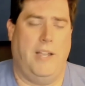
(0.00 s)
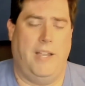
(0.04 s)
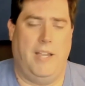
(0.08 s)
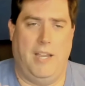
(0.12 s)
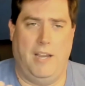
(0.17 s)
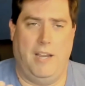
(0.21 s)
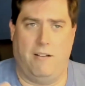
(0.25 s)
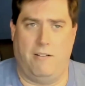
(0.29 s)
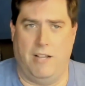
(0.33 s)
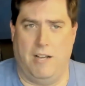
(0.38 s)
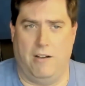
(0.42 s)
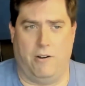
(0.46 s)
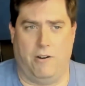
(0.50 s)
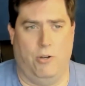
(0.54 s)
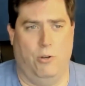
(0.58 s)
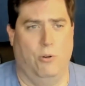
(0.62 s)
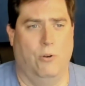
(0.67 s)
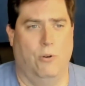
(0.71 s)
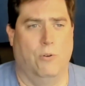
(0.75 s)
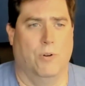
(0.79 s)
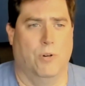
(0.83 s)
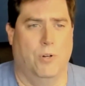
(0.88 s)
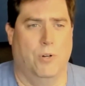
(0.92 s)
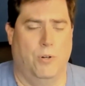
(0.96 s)
a Cloud
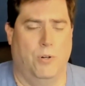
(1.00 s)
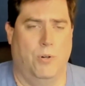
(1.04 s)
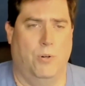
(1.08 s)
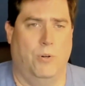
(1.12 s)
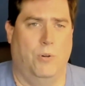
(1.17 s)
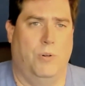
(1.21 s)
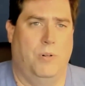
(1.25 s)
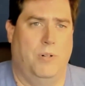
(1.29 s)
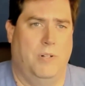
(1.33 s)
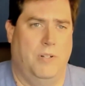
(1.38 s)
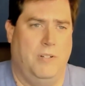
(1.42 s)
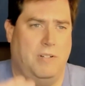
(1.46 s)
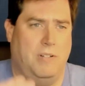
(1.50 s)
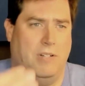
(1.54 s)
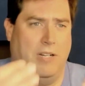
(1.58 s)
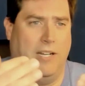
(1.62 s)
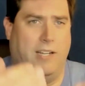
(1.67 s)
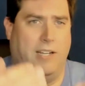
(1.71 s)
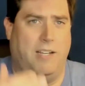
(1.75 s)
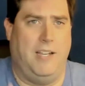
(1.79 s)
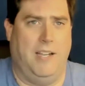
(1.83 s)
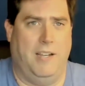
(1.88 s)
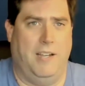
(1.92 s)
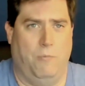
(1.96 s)
Guru
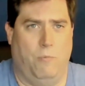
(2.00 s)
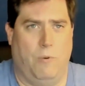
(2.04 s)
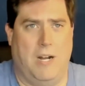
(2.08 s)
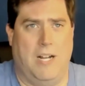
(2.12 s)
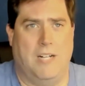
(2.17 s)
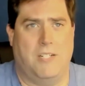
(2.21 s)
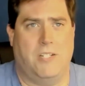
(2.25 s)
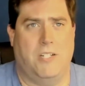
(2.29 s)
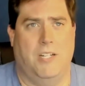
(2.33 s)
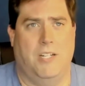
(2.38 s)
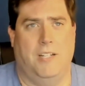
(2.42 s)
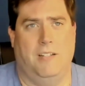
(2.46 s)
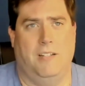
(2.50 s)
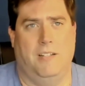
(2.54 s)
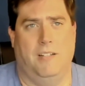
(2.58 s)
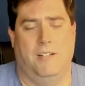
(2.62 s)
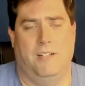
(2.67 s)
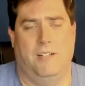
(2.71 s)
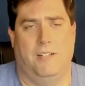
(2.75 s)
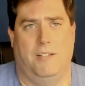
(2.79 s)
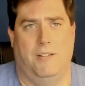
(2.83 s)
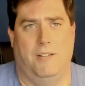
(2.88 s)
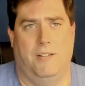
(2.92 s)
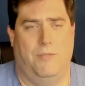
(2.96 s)
and watching
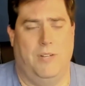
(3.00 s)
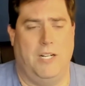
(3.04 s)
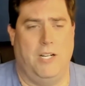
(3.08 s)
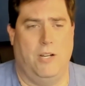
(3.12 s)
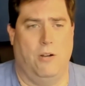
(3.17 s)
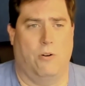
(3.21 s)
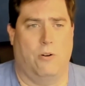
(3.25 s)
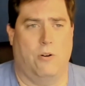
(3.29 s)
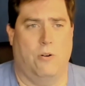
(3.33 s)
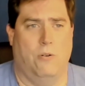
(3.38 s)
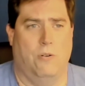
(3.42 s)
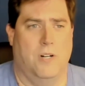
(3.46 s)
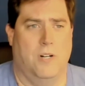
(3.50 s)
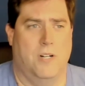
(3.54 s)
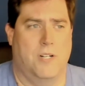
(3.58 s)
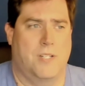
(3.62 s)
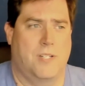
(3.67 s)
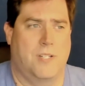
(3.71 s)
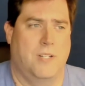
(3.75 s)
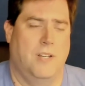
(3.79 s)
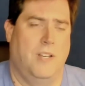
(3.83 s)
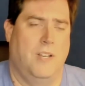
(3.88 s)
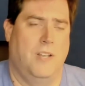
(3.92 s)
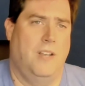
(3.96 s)
the video
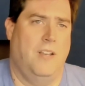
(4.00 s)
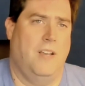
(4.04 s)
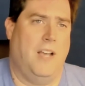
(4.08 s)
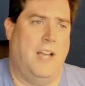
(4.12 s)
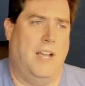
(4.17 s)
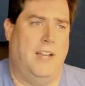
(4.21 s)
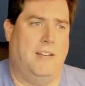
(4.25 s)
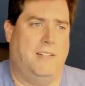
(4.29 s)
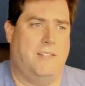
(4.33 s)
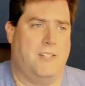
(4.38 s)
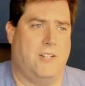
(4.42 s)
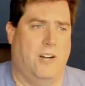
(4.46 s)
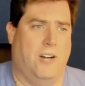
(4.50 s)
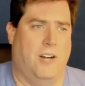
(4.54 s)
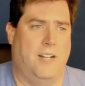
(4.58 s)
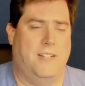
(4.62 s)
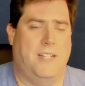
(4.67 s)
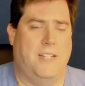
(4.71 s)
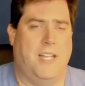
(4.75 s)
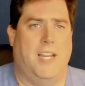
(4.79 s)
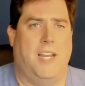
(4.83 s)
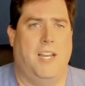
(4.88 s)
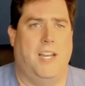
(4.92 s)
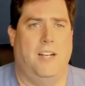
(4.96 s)
course, I started
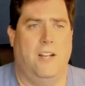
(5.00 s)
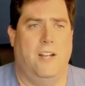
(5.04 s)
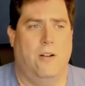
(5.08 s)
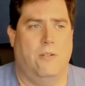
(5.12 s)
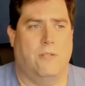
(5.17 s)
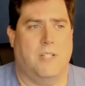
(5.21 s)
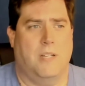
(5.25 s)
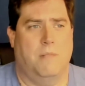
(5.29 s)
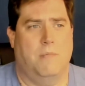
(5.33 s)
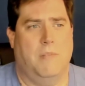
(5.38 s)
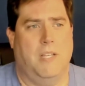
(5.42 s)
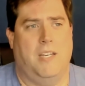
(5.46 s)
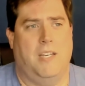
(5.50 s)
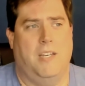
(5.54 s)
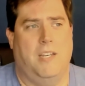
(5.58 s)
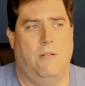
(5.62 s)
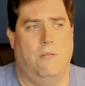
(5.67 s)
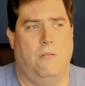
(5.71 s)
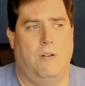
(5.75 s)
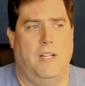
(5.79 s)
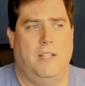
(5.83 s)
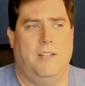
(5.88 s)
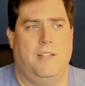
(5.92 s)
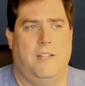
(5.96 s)
taking notes. I'm like, you
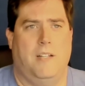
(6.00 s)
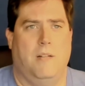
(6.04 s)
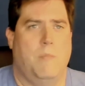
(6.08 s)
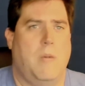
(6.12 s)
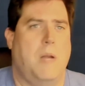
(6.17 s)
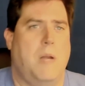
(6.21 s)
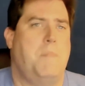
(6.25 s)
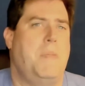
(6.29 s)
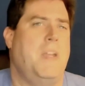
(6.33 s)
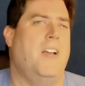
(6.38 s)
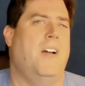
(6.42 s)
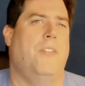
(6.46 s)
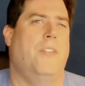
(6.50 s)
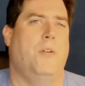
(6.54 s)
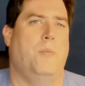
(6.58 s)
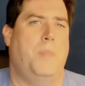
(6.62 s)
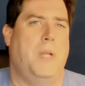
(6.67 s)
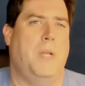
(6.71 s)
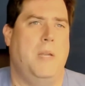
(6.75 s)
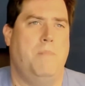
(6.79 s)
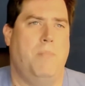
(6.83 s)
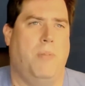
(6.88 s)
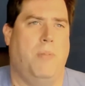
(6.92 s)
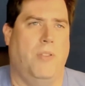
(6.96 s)
know what? There might be other
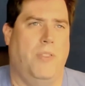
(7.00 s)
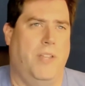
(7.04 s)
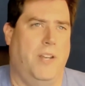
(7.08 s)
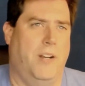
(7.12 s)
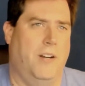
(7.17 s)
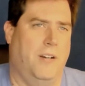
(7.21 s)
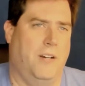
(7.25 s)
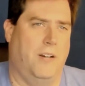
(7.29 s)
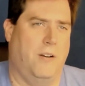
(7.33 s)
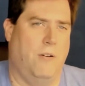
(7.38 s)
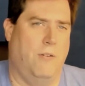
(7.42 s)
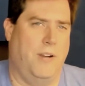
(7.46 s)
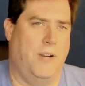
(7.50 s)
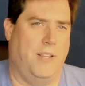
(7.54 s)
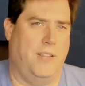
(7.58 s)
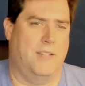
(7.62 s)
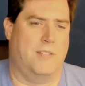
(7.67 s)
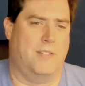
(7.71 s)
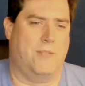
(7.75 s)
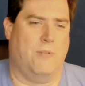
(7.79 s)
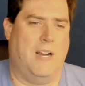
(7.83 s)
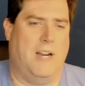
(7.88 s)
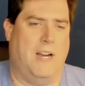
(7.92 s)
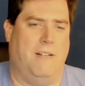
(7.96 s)
people that are going
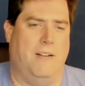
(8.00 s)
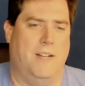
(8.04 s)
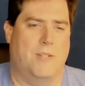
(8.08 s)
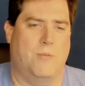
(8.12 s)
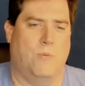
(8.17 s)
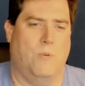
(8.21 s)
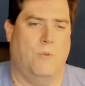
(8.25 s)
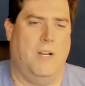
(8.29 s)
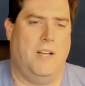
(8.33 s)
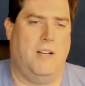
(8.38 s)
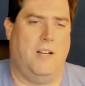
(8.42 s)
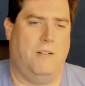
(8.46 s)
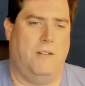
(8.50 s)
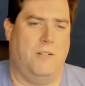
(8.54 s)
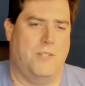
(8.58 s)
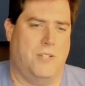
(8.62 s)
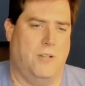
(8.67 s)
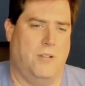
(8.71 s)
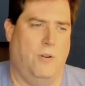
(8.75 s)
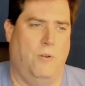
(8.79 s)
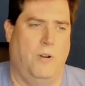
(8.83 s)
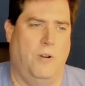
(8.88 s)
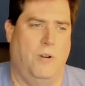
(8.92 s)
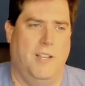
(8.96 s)
this route as well.
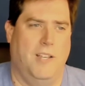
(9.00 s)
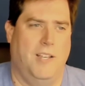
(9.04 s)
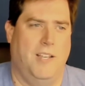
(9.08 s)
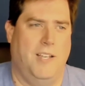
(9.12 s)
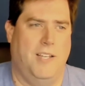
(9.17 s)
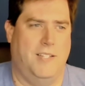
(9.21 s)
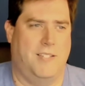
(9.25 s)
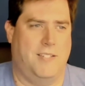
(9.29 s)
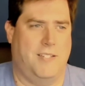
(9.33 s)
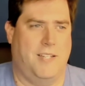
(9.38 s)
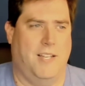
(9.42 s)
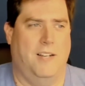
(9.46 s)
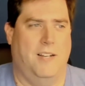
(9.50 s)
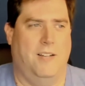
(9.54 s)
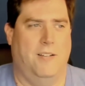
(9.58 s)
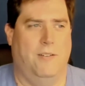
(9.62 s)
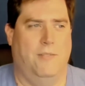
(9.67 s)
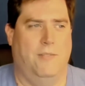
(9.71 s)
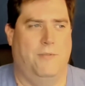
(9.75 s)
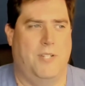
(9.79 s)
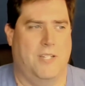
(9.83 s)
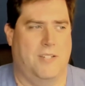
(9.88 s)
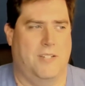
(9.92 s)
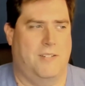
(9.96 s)
So instead
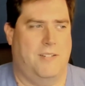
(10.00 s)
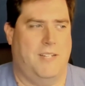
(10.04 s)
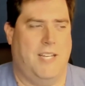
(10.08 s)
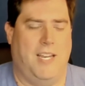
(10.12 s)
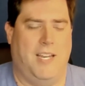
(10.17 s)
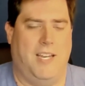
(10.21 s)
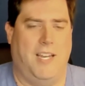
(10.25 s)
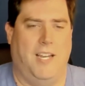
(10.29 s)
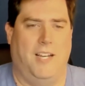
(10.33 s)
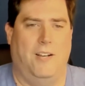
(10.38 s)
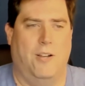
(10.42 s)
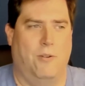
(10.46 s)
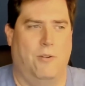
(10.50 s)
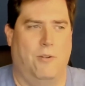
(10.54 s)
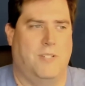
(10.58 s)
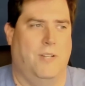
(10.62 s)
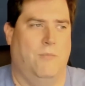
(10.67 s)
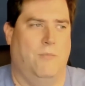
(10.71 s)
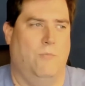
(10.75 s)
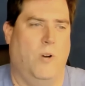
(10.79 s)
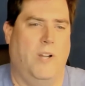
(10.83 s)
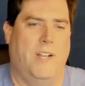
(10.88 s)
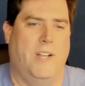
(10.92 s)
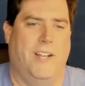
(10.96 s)
of just taking notes
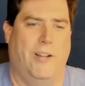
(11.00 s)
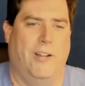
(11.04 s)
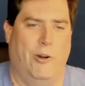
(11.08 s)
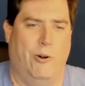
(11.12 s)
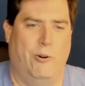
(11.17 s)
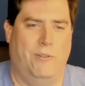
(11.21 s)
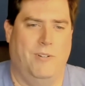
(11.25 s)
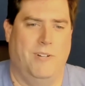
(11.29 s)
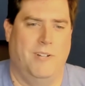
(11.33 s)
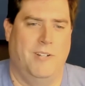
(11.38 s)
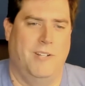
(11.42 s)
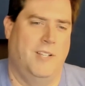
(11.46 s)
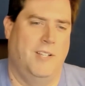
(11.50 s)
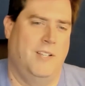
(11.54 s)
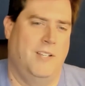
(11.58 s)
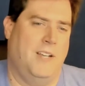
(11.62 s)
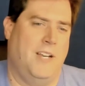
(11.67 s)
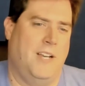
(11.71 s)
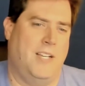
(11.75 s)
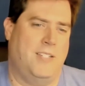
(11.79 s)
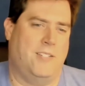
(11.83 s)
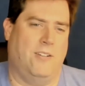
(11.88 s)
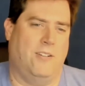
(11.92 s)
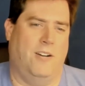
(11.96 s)
in OneNote,
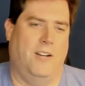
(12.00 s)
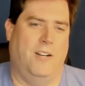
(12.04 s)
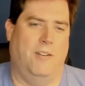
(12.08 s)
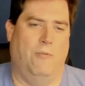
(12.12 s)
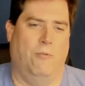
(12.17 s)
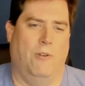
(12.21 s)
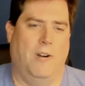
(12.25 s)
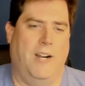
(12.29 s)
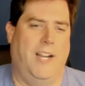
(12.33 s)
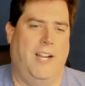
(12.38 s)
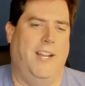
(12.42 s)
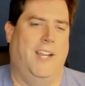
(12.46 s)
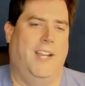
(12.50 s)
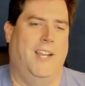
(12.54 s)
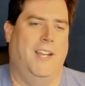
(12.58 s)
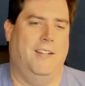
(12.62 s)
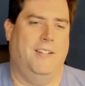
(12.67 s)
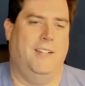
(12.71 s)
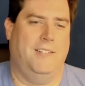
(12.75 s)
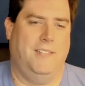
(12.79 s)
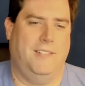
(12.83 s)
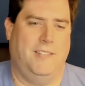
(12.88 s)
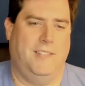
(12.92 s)
I started writing it